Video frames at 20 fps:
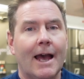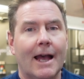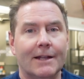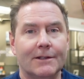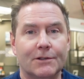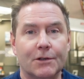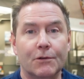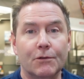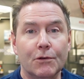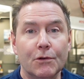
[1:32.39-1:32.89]
And
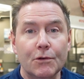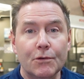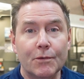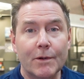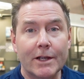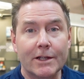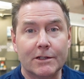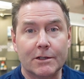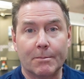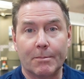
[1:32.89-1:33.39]
so
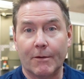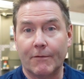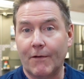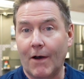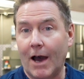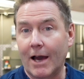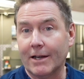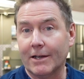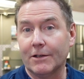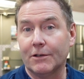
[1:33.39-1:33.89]
nutrients are
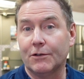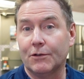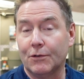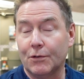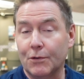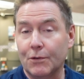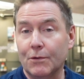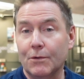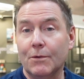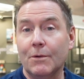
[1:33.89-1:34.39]
provided
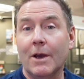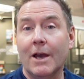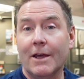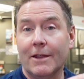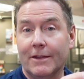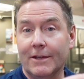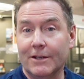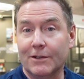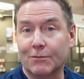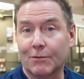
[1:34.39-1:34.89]
to
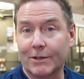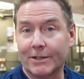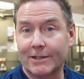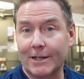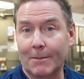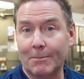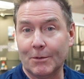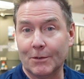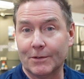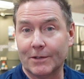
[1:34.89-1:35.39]
these
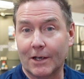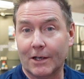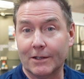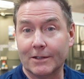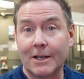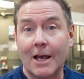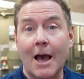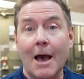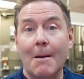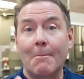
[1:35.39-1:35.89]
receptor cells
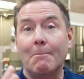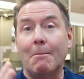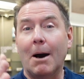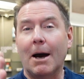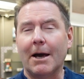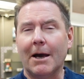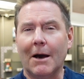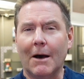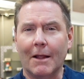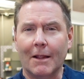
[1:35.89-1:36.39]
by
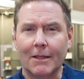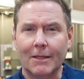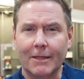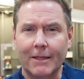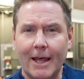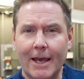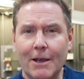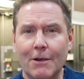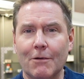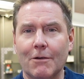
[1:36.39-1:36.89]
a
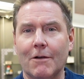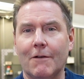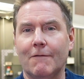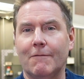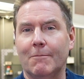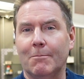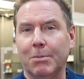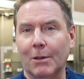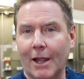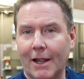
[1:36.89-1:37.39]
layer
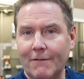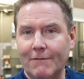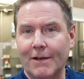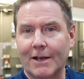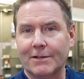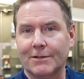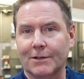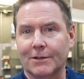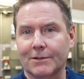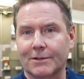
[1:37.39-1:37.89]
of blood
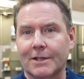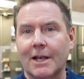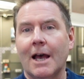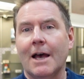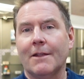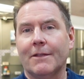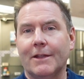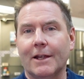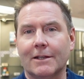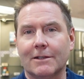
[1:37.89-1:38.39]
vessels
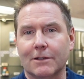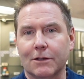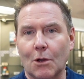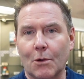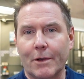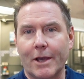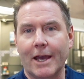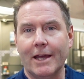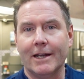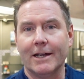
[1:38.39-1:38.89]
that's
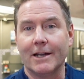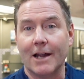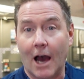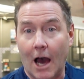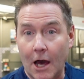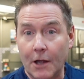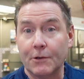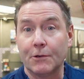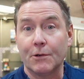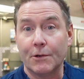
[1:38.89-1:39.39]
located
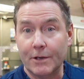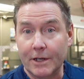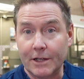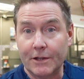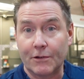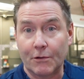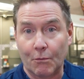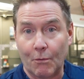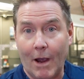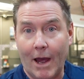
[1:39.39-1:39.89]
underneath
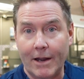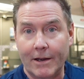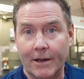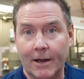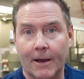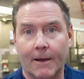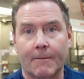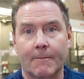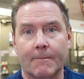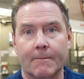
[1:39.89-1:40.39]
the
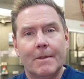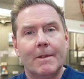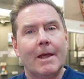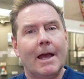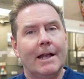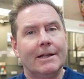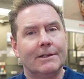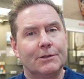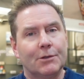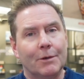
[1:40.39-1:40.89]
retina.
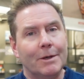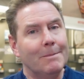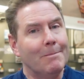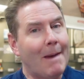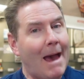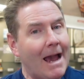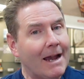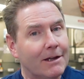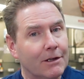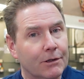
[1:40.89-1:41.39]
And so in
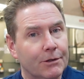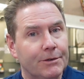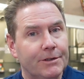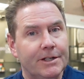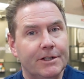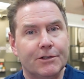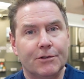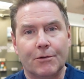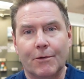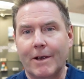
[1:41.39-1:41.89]
macular
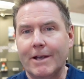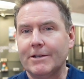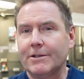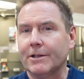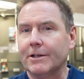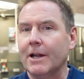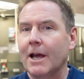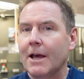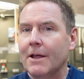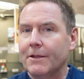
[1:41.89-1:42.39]

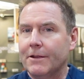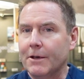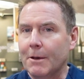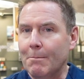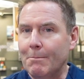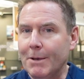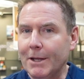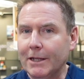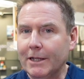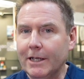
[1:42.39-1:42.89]
degeneration, the
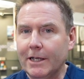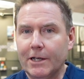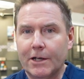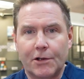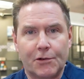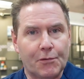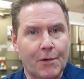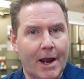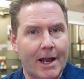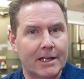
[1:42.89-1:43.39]
ability to
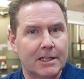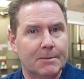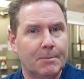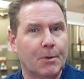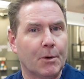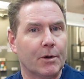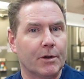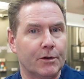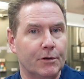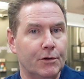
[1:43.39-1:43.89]

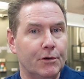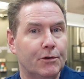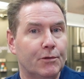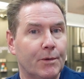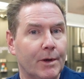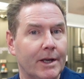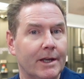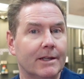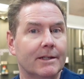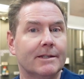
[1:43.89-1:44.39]
transport
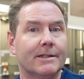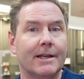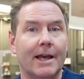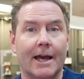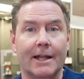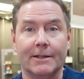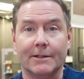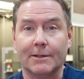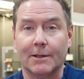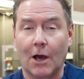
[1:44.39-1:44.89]
nutrients
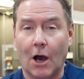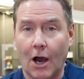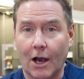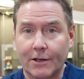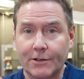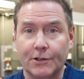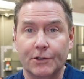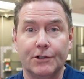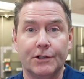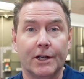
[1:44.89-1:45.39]
and
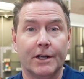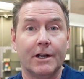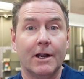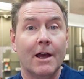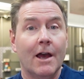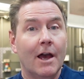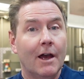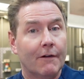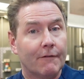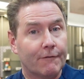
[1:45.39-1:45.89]
oxygen
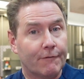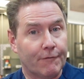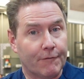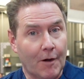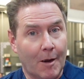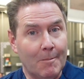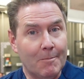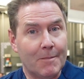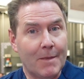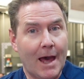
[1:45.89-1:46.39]

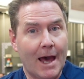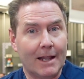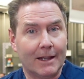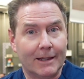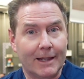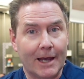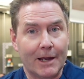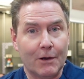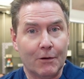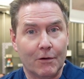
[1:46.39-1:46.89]
from that
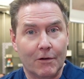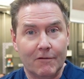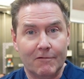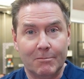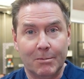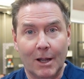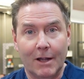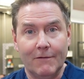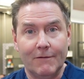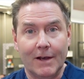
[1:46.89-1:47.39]
layer of
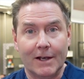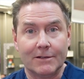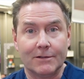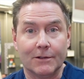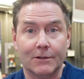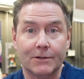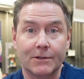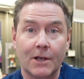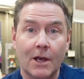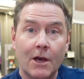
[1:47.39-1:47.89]
blood
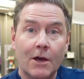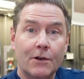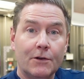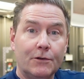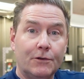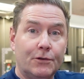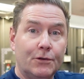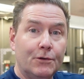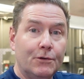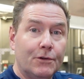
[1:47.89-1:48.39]
vessels
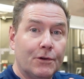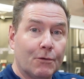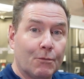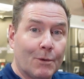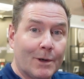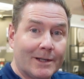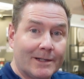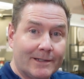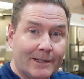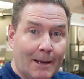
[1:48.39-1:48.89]
to the
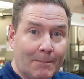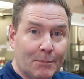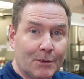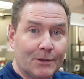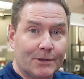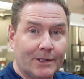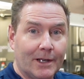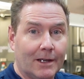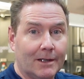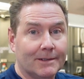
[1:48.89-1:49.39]
receptor
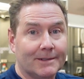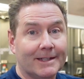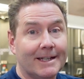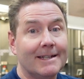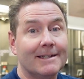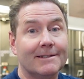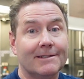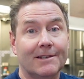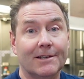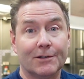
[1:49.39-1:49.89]
cells
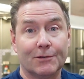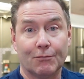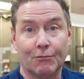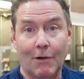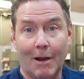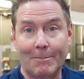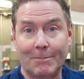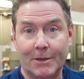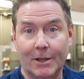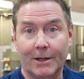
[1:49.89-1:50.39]
is
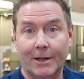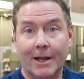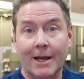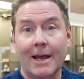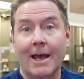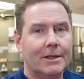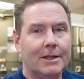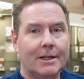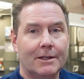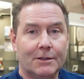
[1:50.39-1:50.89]
disrupted.
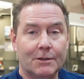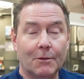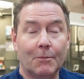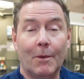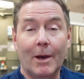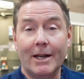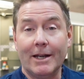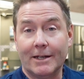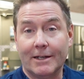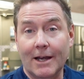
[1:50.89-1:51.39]
And so
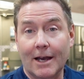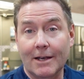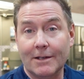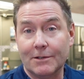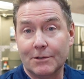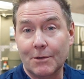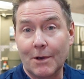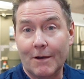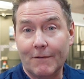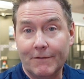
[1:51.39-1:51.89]
when it
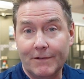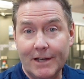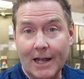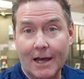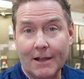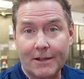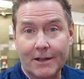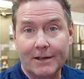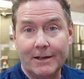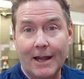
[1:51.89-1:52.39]
does, you have
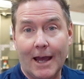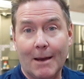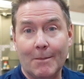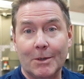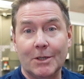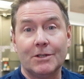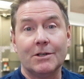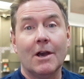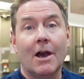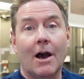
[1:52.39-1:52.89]
death and
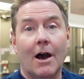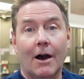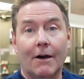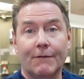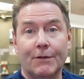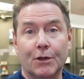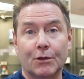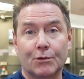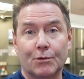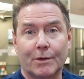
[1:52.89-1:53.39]
damage
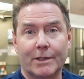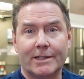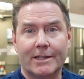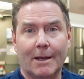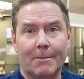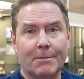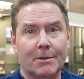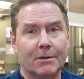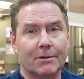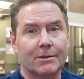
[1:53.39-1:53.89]
of those
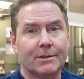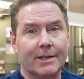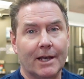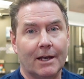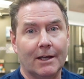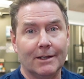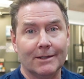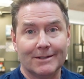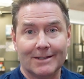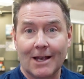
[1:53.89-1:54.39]
receptor
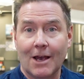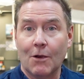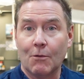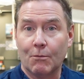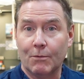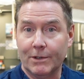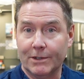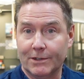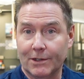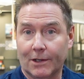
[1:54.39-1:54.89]
cells,
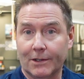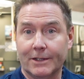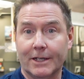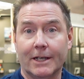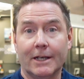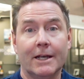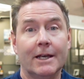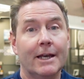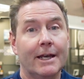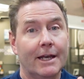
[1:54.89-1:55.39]

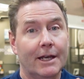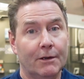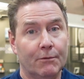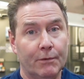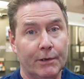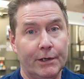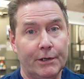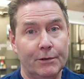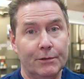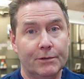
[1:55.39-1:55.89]
resulting in
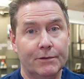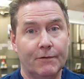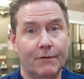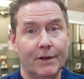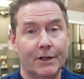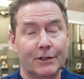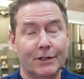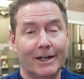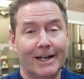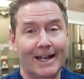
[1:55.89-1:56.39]
reduced
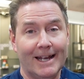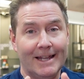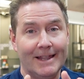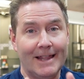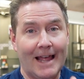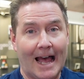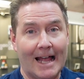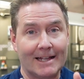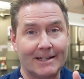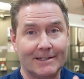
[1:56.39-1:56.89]
vision in
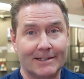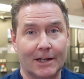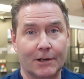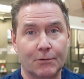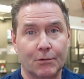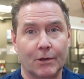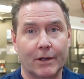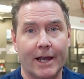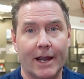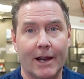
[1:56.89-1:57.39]
that
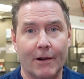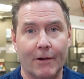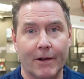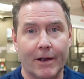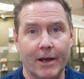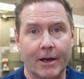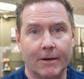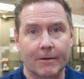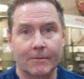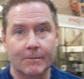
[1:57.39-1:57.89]
central
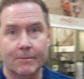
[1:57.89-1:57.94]
area.